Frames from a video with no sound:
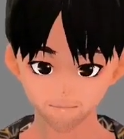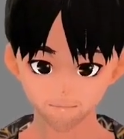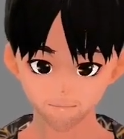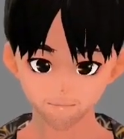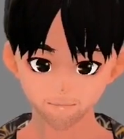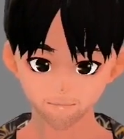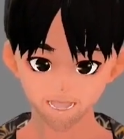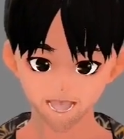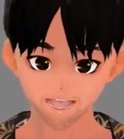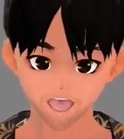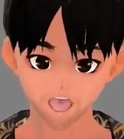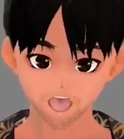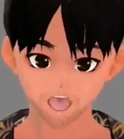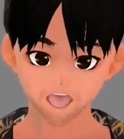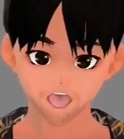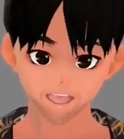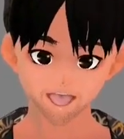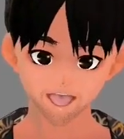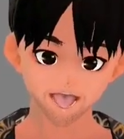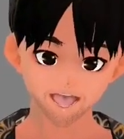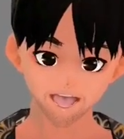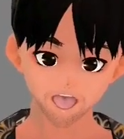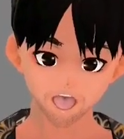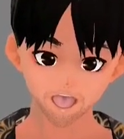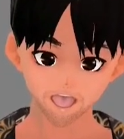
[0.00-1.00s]
I don't have
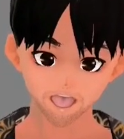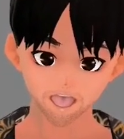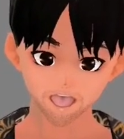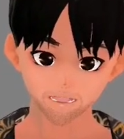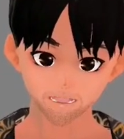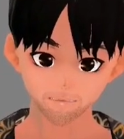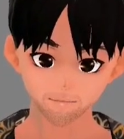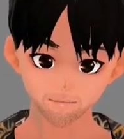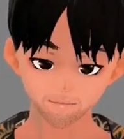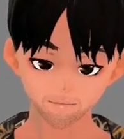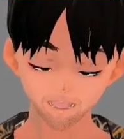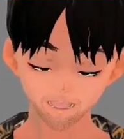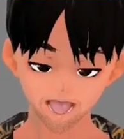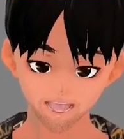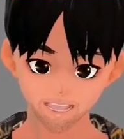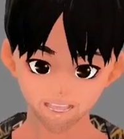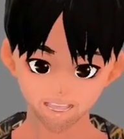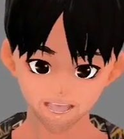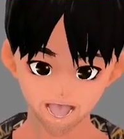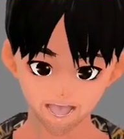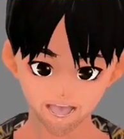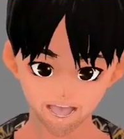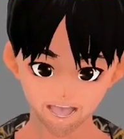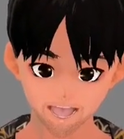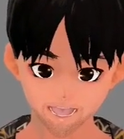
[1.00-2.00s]
that on, but
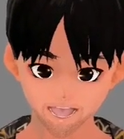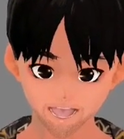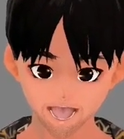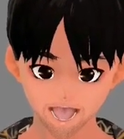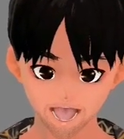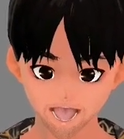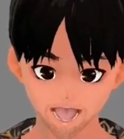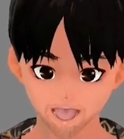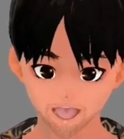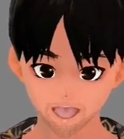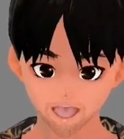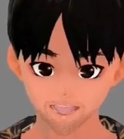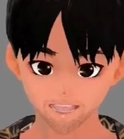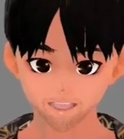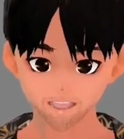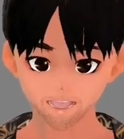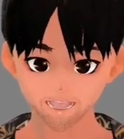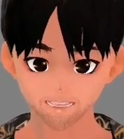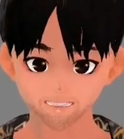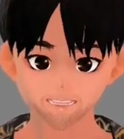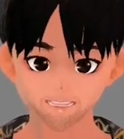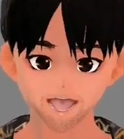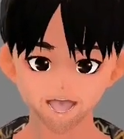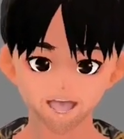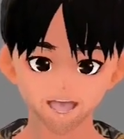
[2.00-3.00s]
how to get out of boundary is
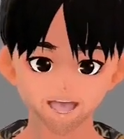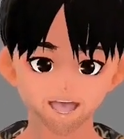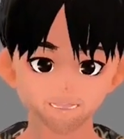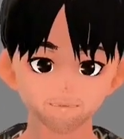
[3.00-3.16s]
like